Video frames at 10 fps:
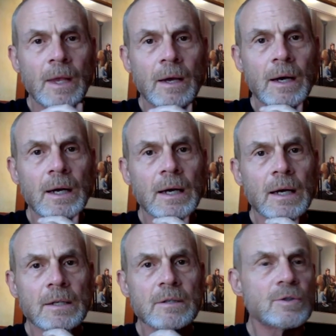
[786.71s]

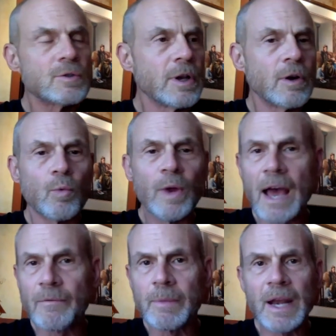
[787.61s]
We
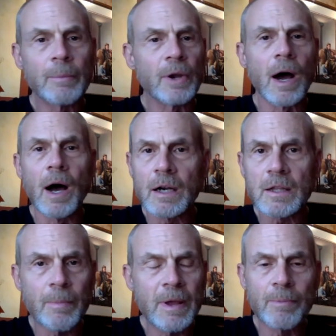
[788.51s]
haven't been able to hug
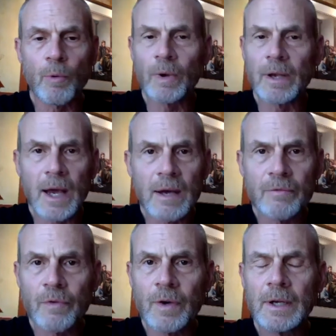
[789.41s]
the people we love.